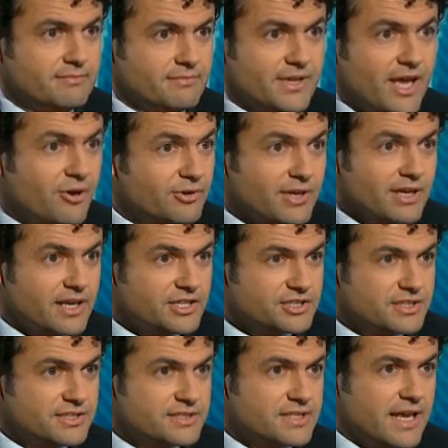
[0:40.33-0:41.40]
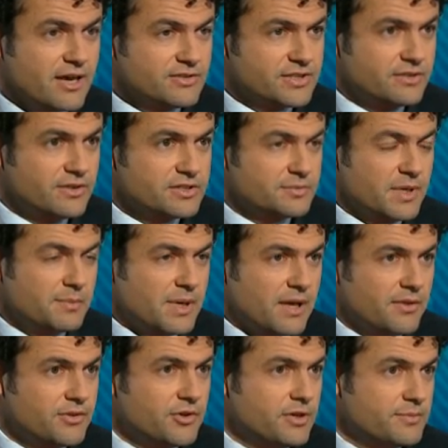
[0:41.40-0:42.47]
calculations, housing looks to be
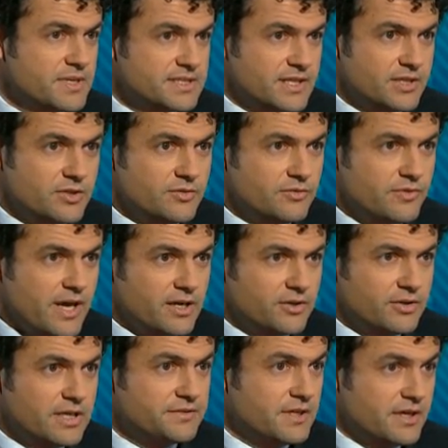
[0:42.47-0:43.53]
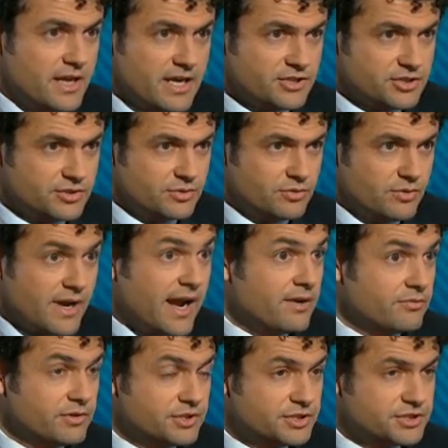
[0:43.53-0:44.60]
about 30% overvalued at the national
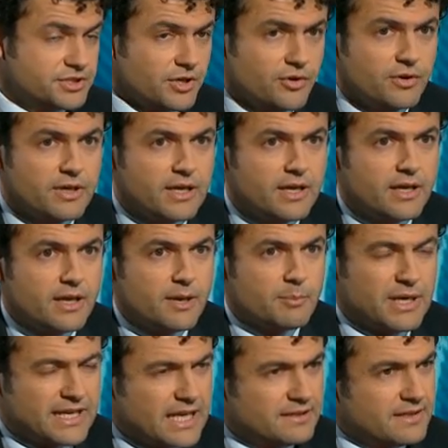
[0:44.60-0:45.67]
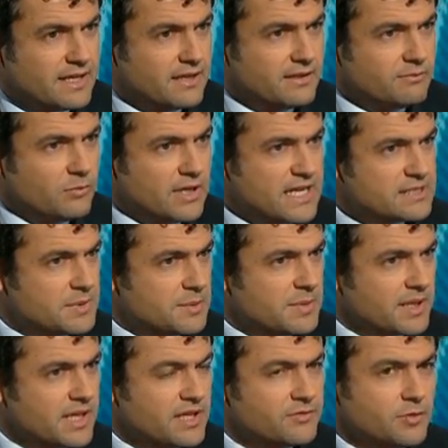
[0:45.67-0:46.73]
average. So, but again, one has to be a
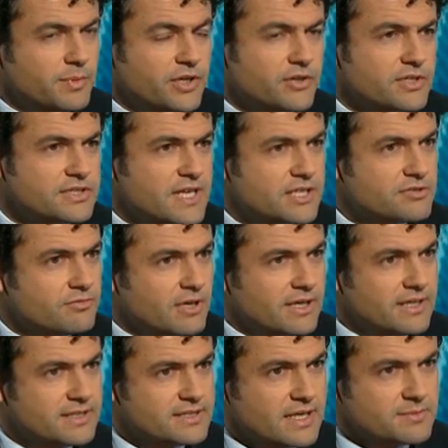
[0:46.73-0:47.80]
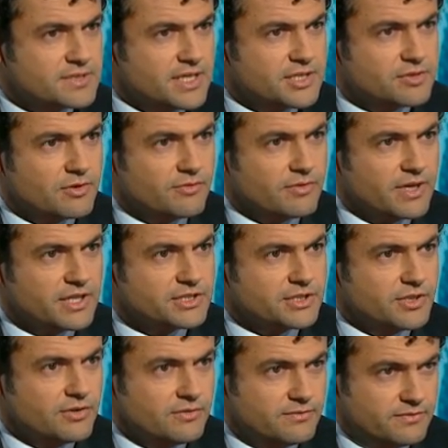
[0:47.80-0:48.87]
bit careful because that's really in some sense a
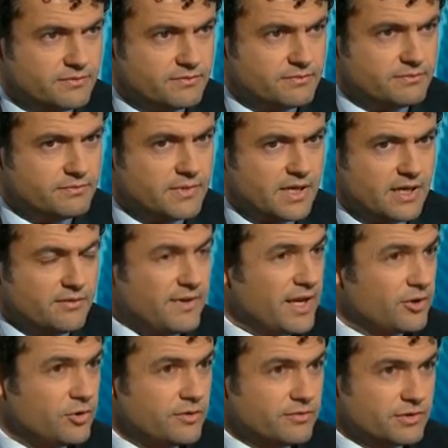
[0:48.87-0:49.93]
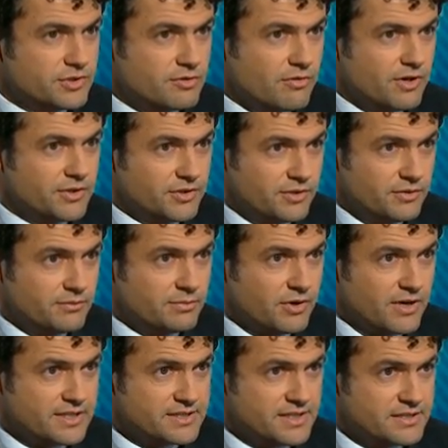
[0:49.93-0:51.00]
reflection of Vancouver and Toronto
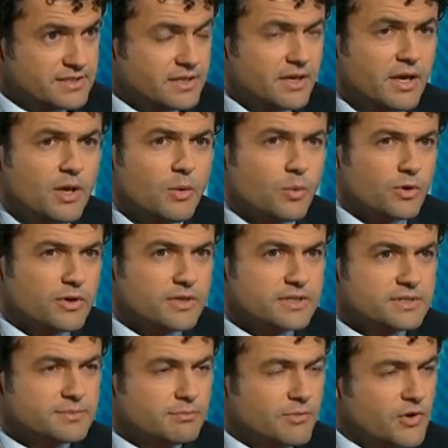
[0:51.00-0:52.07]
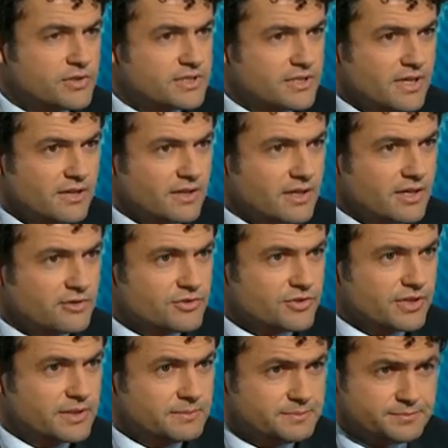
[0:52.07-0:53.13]
prices, whereas most of the other
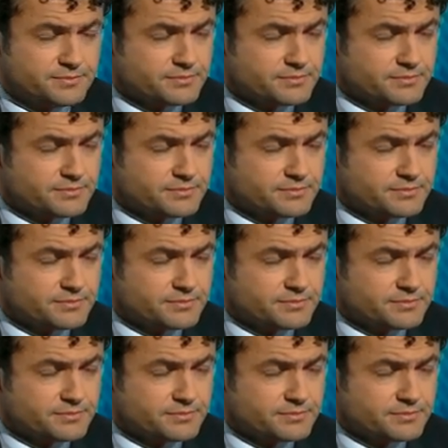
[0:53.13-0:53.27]
country